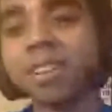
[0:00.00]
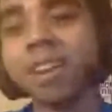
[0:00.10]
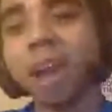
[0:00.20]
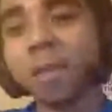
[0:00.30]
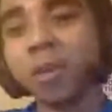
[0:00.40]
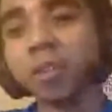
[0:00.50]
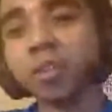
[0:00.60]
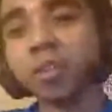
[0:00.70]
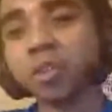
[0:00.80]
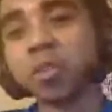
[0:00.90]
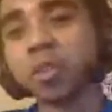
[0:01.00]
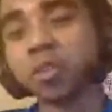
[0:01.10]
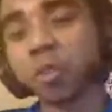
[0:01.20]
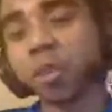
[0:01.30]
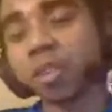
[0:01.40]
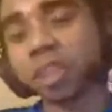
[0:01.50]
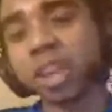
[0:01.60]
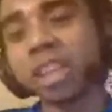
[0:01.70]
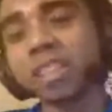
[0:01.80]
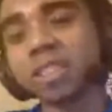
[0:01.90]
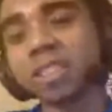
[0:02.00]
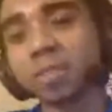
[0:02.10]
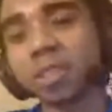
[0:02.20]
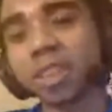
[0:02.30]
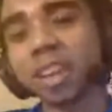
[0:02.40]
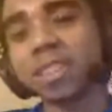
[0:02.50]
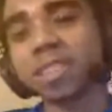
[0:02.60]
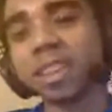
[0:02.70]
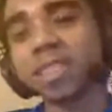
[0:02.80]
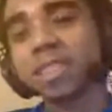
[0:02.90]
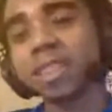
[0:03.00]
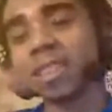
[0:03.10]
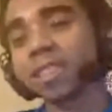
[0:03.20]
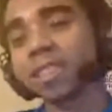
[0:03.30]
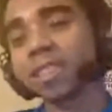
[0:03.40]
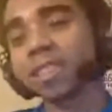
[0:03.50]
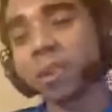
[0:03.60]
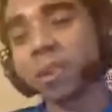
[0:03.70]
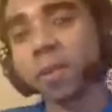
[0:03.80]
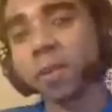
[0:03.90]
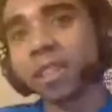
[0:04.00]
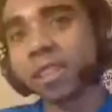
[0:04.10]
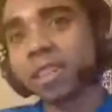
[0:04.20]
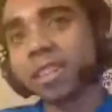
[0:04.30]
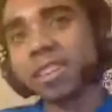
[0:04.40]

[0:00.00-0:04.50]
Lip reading: because there's so much that changes behind the scenes that you don't know. And then